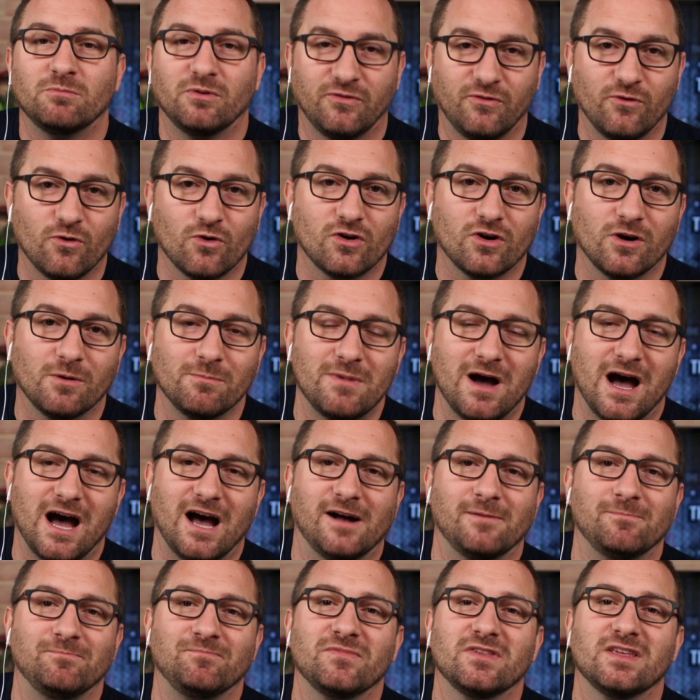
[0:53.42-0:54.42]
before her
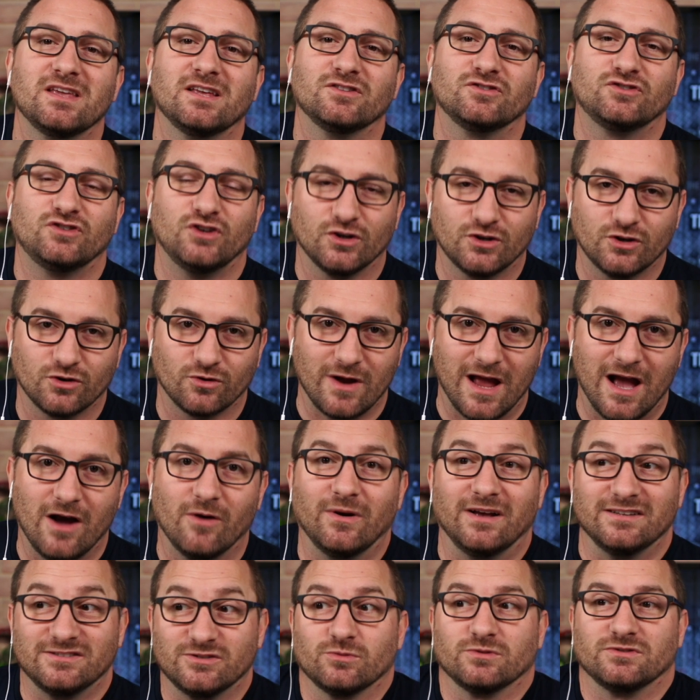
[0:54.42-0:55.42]
mom took her
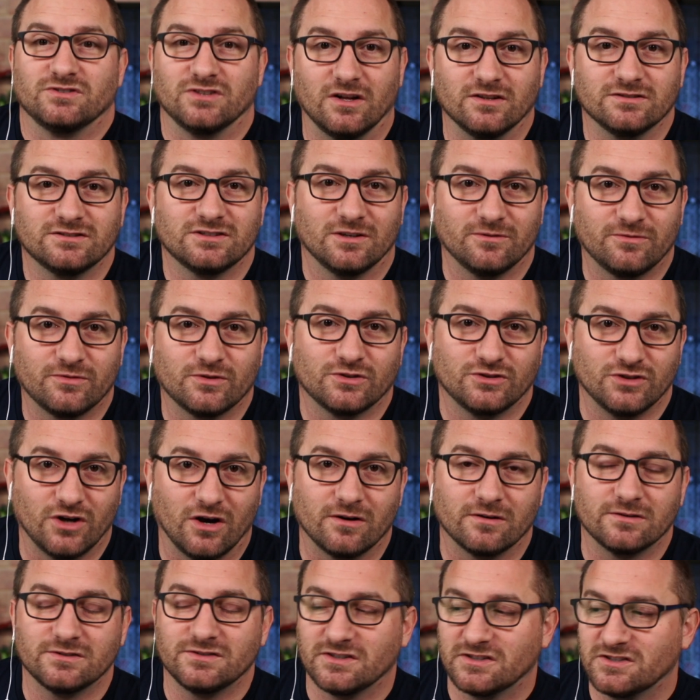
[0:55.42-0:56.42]
out as a result of her
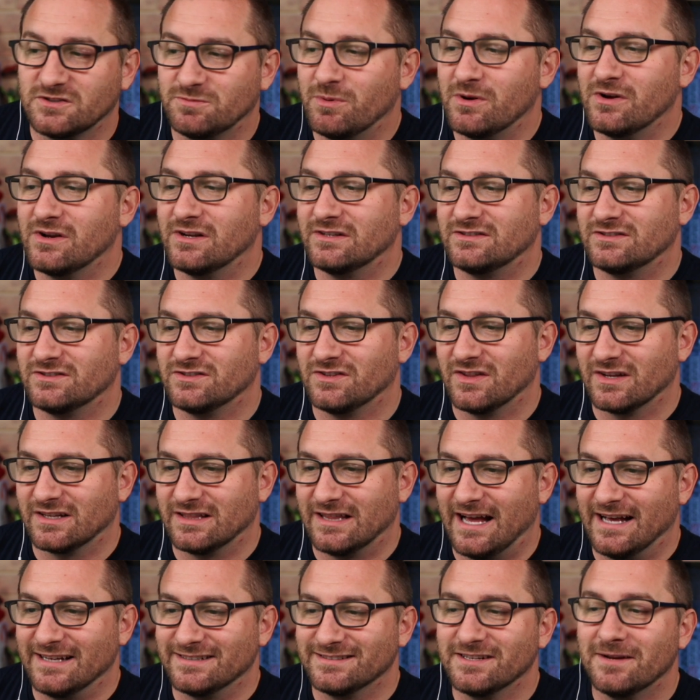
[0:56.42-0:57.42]
daughter's experiences in the
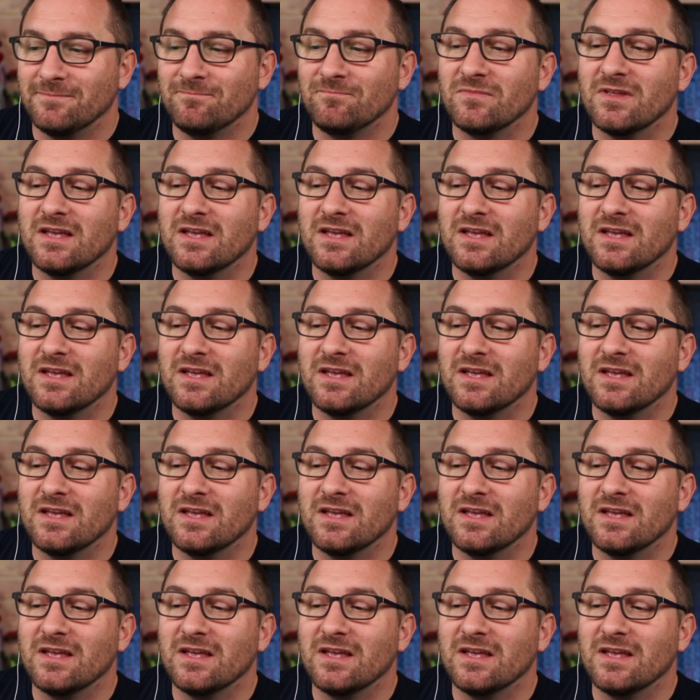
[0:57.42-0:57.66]
class.